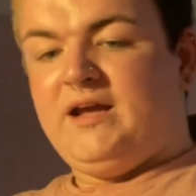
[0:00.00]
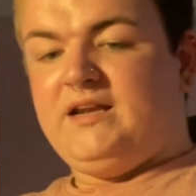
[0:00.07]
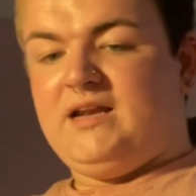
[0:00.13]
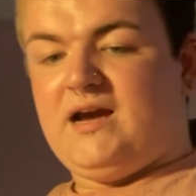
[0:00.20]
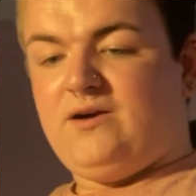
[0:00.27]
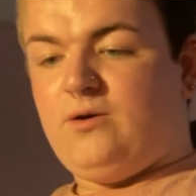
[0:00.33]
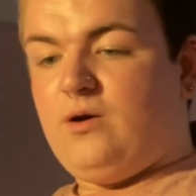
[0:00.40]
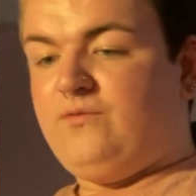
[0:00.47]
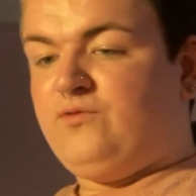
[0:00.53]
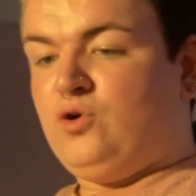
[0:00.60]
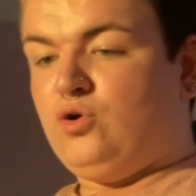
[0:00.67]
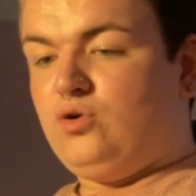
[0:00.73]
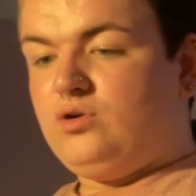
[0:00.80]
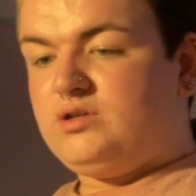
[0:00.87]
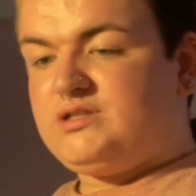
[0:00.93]
Now, of
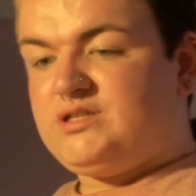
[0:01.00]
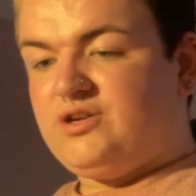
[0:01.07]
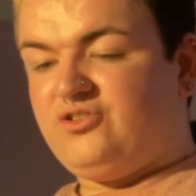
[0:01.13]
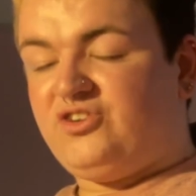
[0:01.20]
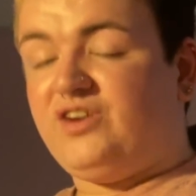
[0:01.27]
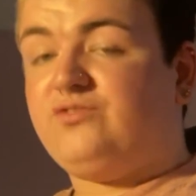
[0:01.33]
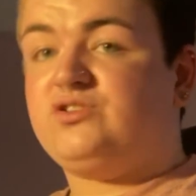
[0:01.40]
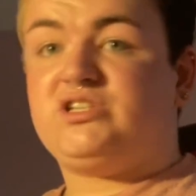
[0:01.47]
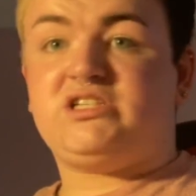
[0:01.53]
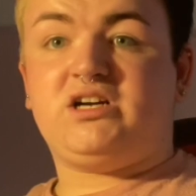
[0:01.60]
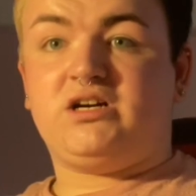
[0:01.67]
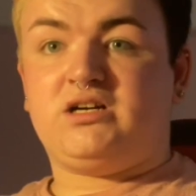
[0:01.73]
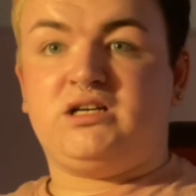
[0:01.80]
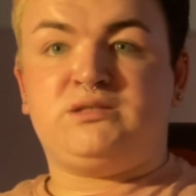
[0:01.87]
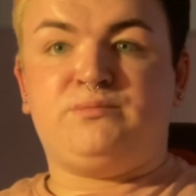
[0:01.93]
course, Jeffree
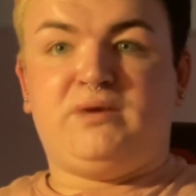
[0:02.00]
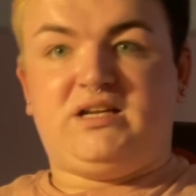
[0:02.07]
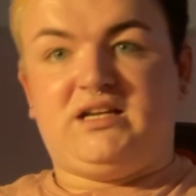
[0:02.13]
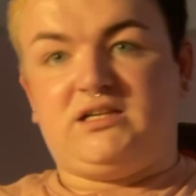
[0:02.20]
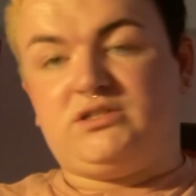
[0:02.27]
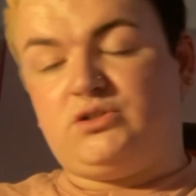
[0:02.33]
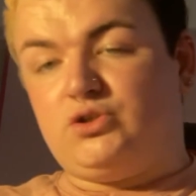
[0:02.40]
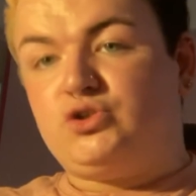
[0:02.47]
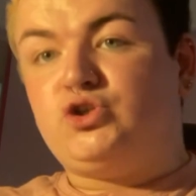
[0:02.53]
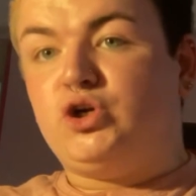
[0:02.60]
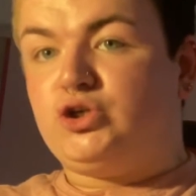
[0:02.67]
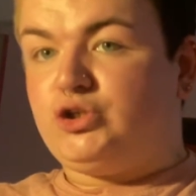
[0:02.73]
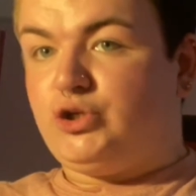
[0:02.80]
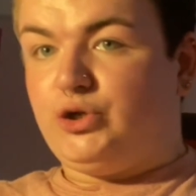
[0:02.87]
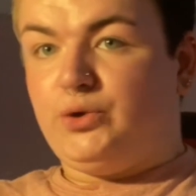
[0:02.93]
Star Cosmetics does
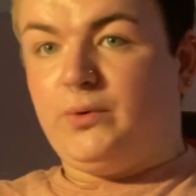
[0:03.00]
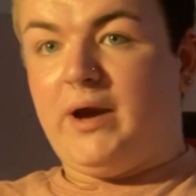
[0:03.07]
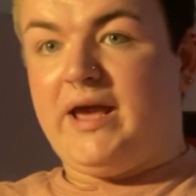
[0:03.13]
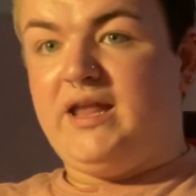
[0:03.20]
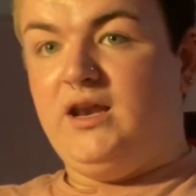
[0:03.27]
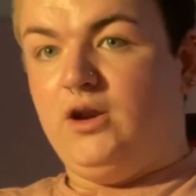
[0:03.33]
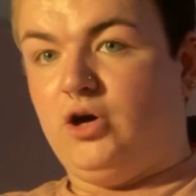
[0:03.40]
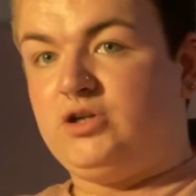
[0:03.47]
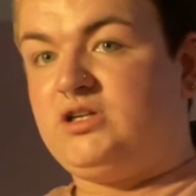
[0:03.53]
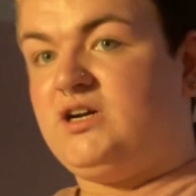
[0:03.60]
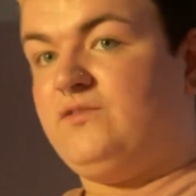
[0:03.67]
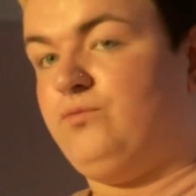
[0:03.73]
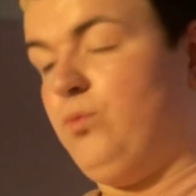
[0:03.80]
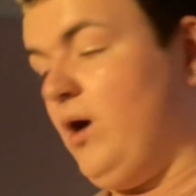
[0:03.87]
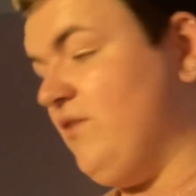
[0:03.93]
not do a lot
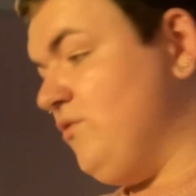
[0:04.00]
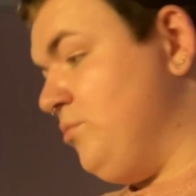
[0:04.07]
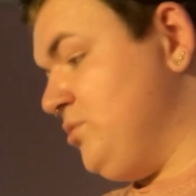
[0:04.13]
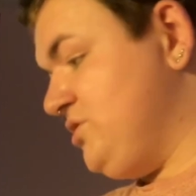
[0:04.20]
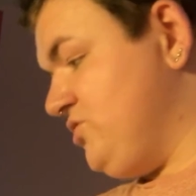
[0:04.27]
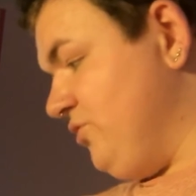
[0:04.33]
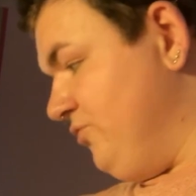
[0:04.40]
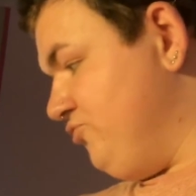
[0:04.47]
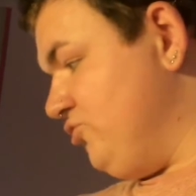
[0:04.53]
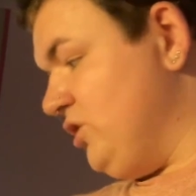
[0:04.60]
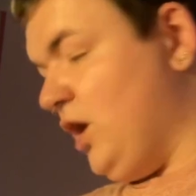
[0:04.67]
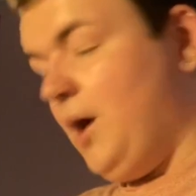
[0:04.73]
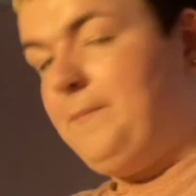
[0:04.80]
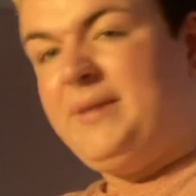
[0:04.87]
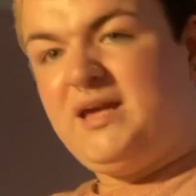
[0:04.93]
of wearable stuff for a
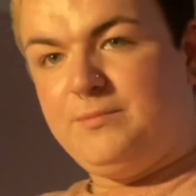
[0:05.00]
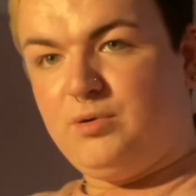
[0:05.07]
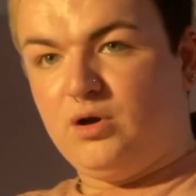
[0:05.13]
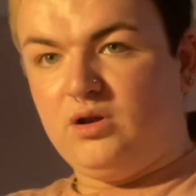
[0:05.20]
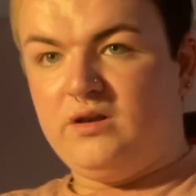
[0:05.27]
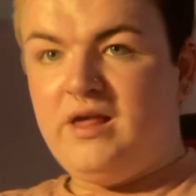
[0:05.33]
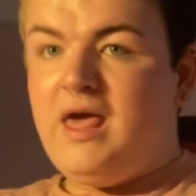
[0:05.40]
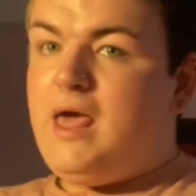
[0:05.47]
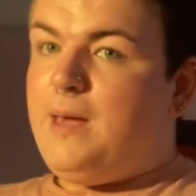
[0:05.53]
lot of people.